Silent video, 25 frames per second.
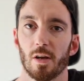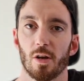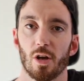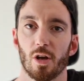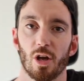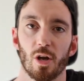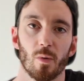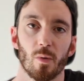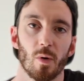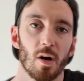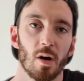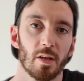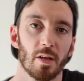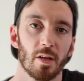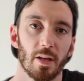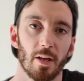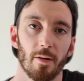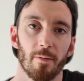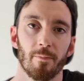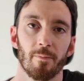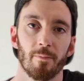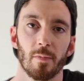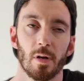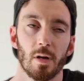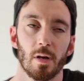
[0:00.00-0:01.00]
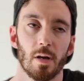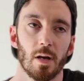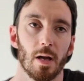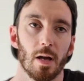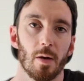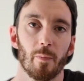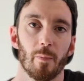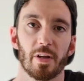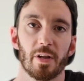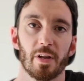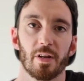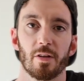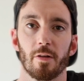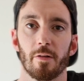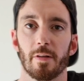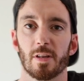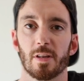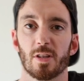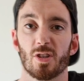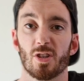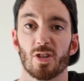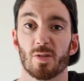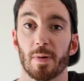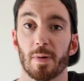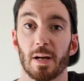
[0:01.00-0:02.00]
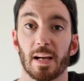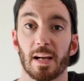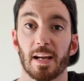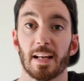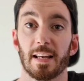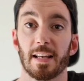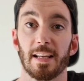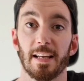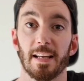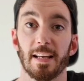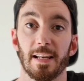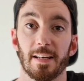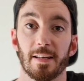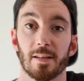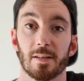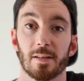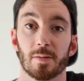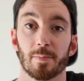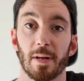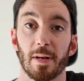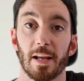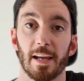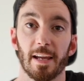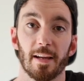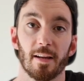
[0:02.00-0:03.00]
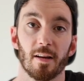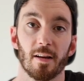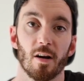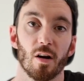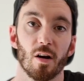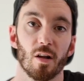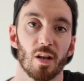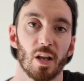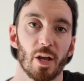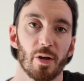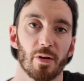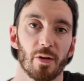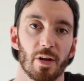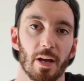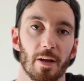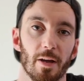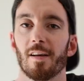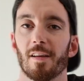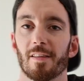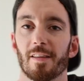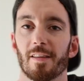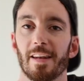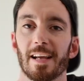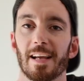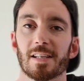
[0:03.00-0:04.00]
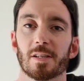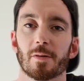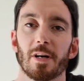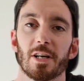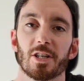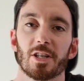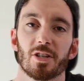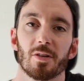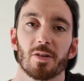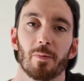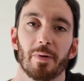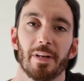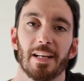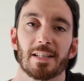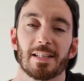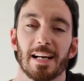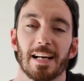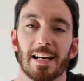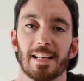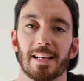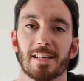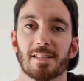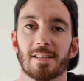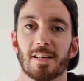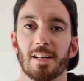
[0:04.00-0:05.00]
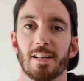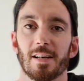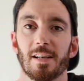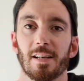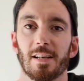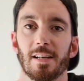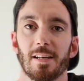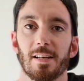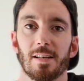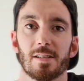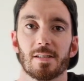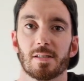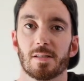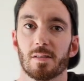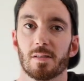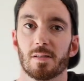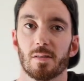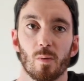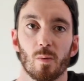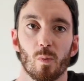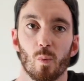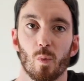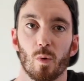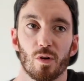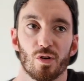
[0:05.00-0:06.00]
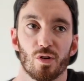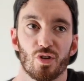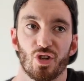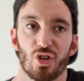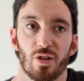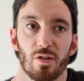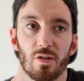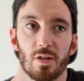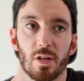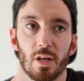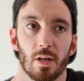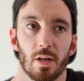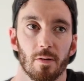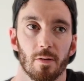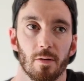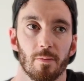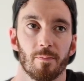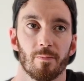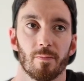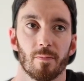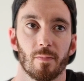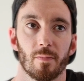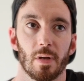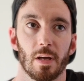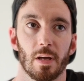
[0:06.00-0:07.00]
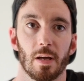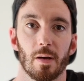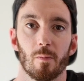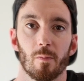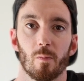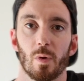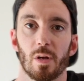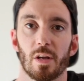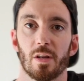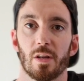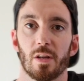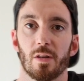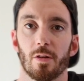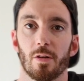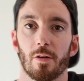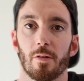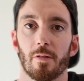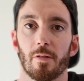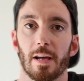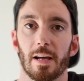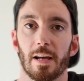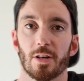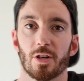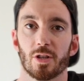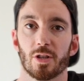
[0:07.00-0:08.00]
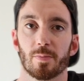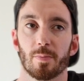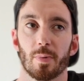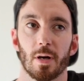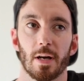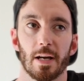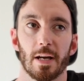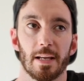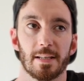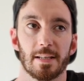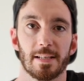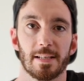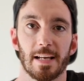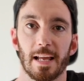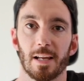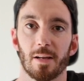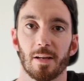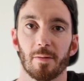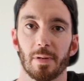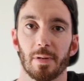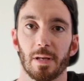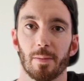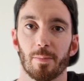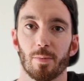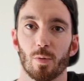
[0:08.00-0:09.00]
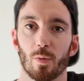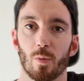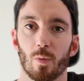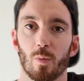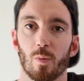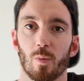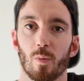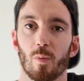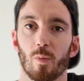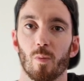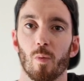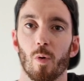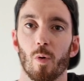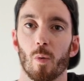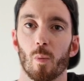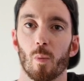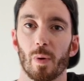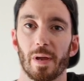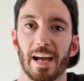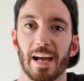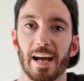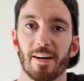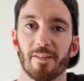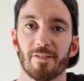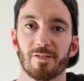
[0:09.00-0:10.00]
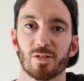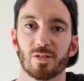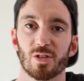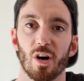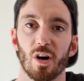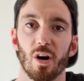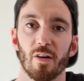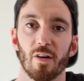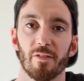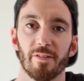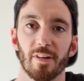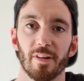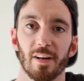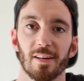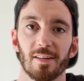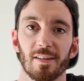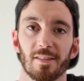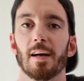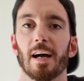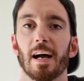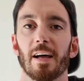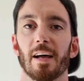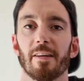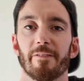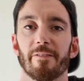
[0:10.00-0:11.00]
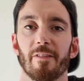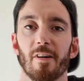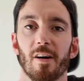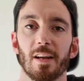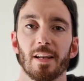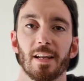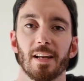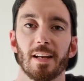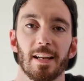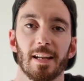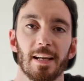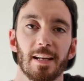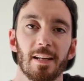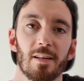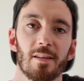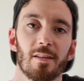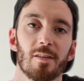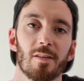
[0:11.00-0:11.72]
who are you? And we can do this just by clearly displaying our logo. The next question we need to answer is, what do you do? and we can do that just by telling people what we have to offer. And finally,